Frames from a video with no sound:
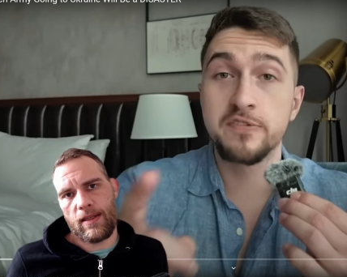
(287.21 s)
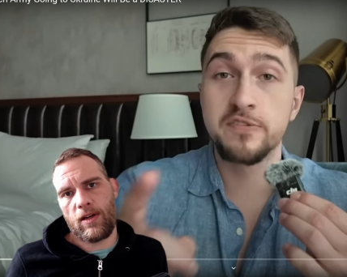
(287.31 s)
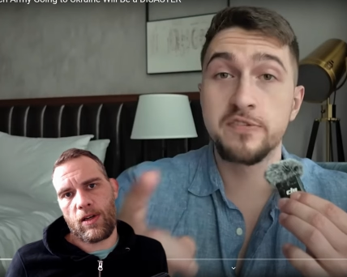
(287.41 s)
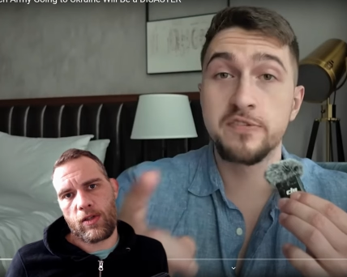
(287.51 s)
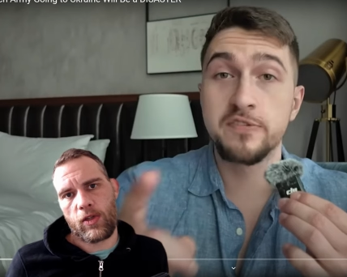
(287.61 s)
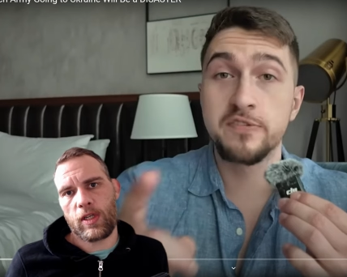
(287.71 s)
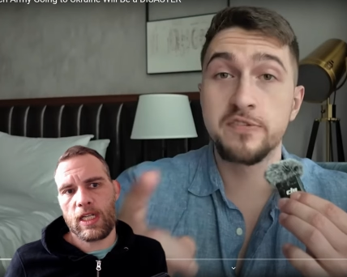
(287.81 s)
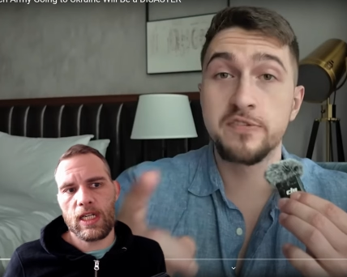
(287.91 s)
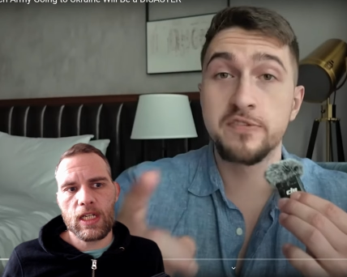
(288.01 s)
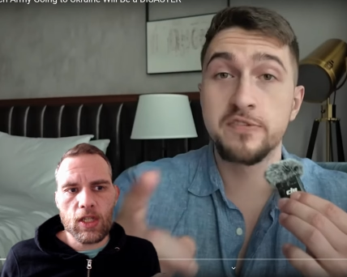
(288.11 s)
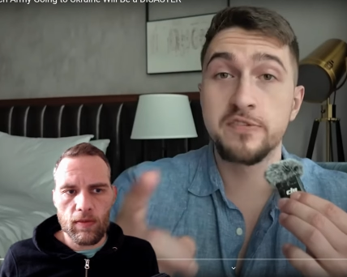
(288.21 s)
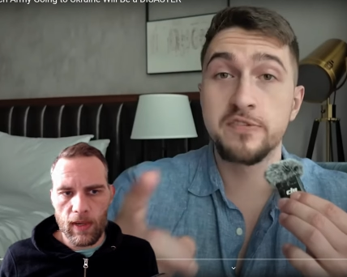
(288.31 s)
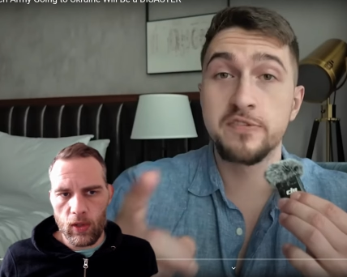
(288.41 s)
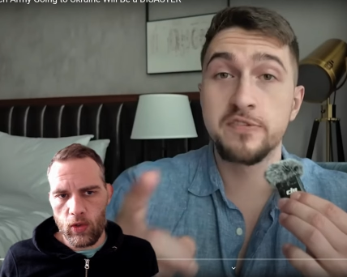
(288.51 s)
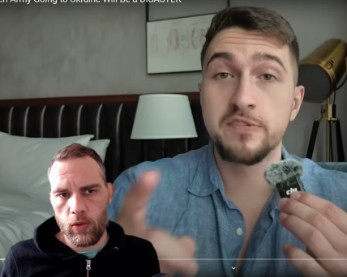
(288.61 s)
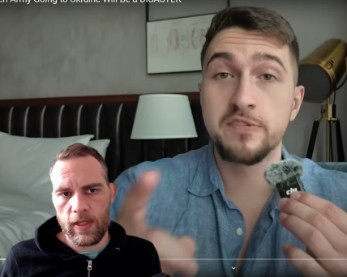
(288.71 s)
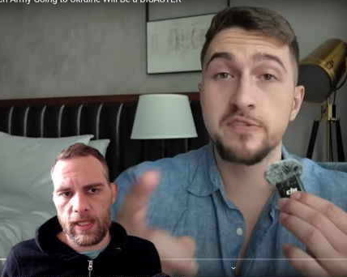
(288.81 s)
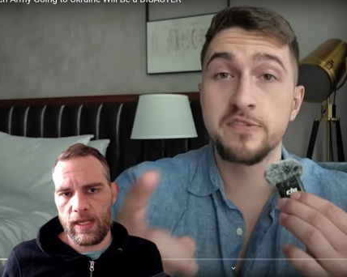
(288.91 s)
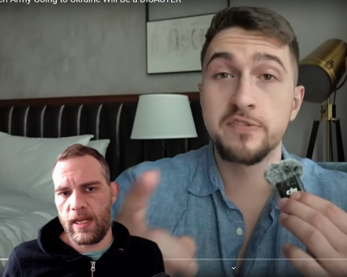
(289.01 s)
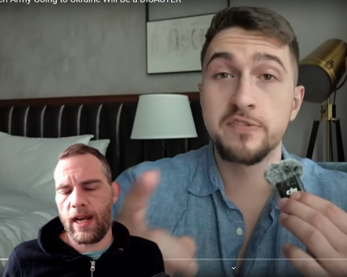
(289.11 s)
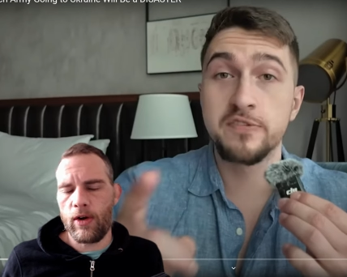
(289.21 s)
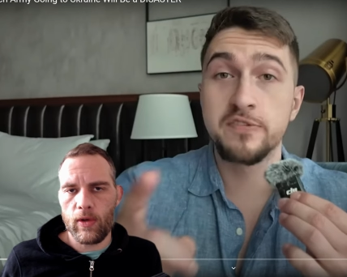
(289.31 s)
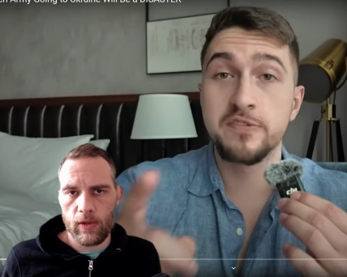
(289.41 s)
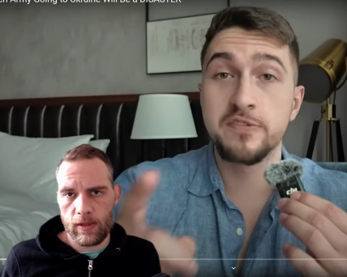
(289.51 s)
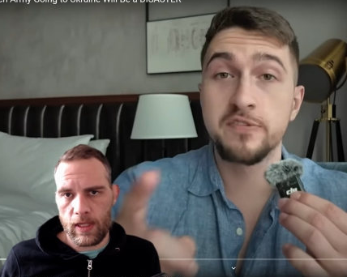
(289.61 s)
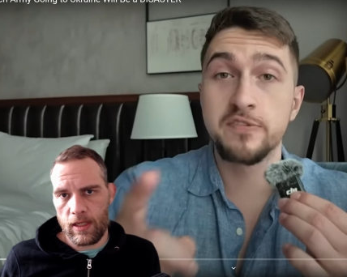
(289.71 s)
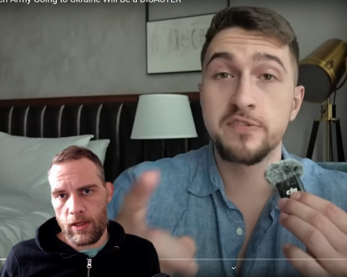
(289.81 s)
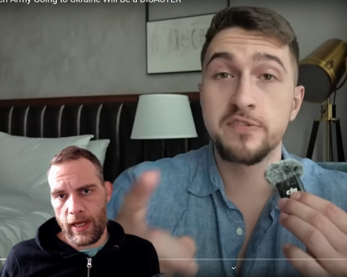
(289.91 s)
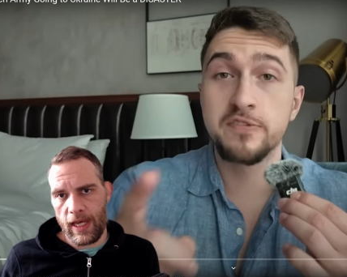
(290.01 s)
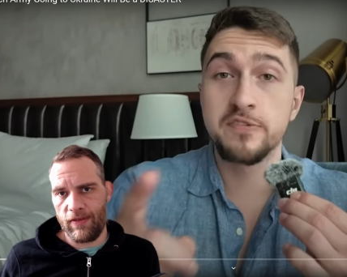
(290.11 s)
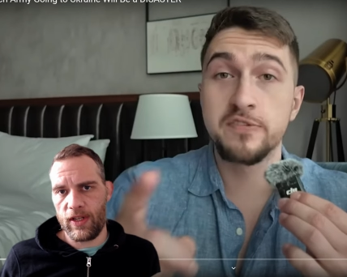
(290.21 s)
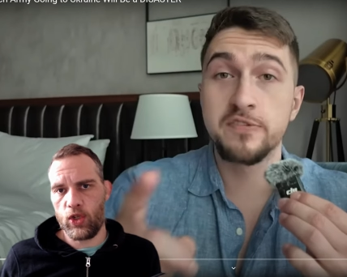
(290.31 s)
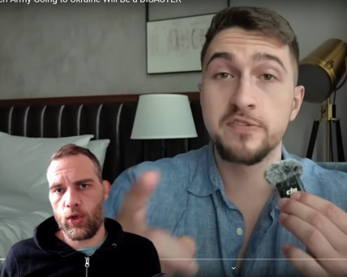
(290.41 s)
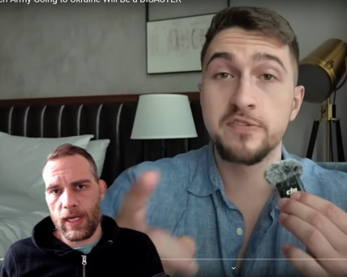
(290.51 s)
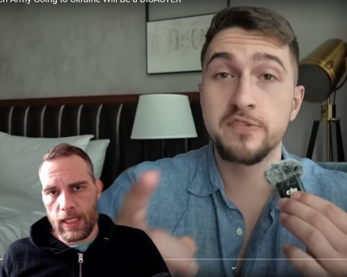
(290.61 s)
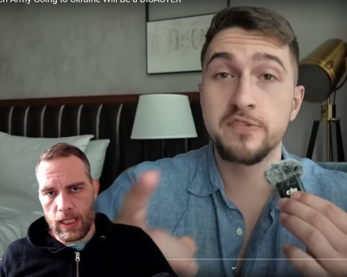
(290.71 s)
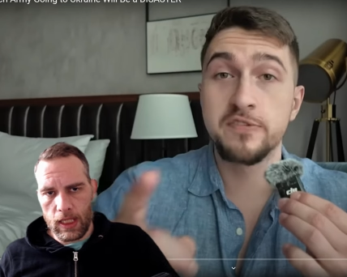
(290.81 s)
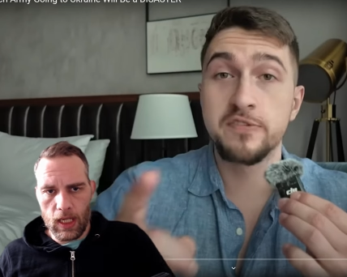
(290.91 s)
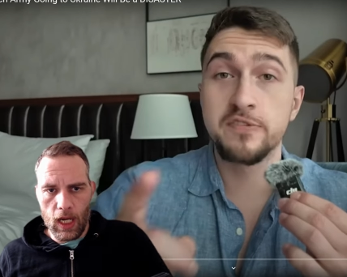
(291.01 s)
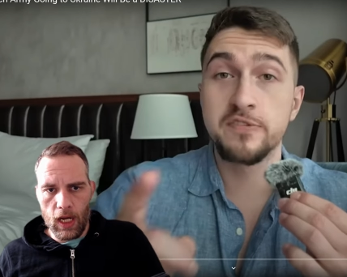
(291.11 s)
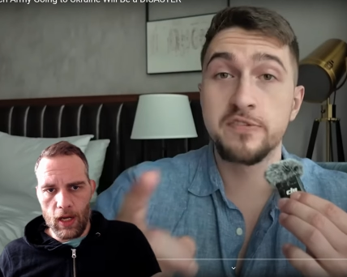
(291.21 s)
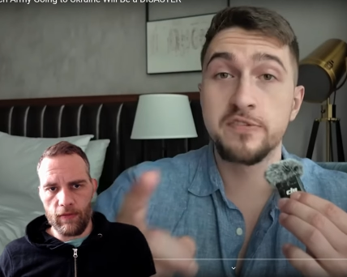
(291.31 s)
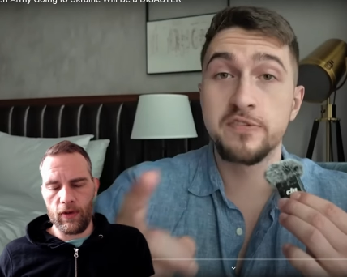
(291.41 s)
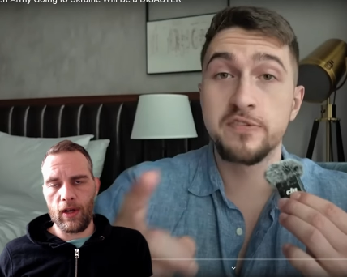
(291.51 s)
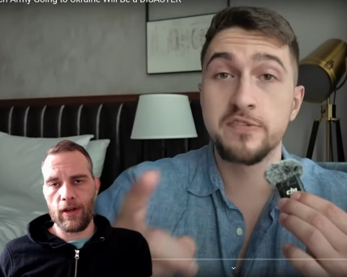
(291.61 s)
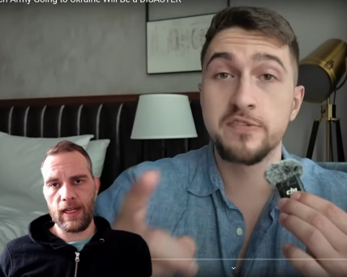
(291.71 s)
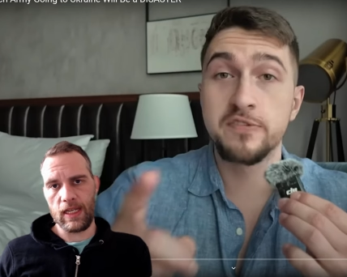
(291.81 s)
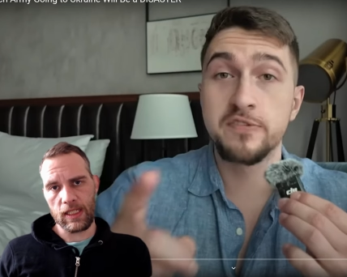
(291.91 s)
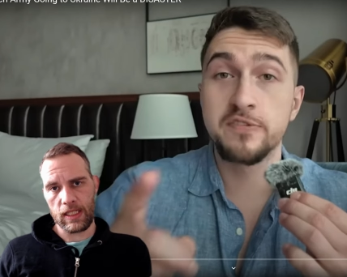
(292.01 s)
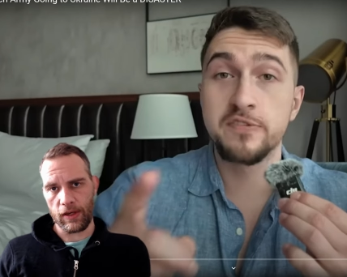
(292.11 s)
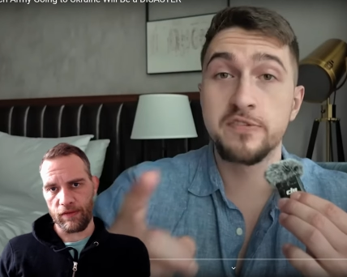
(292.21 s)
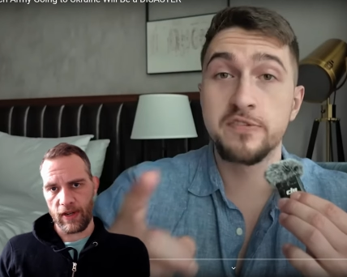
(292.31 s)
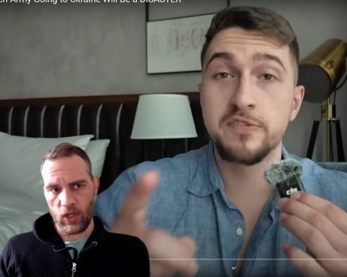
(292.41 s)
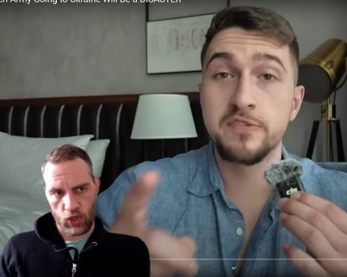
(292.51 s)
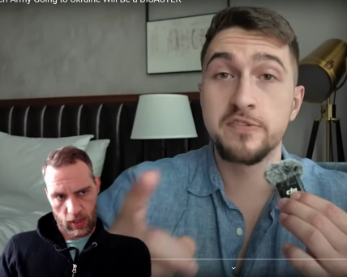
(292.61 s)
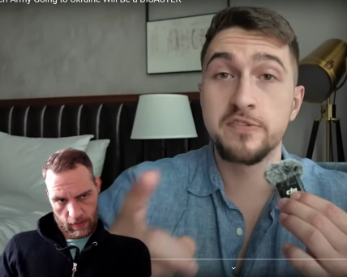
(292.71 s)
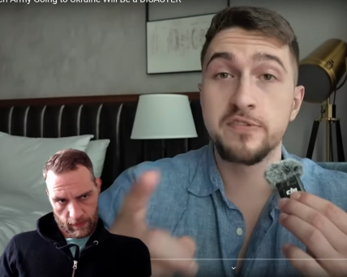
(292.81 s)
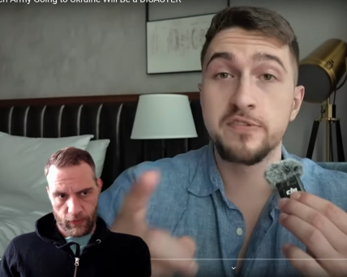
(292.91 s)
Speaker 1: are talking about two scenarios in the eventuality of an intervention.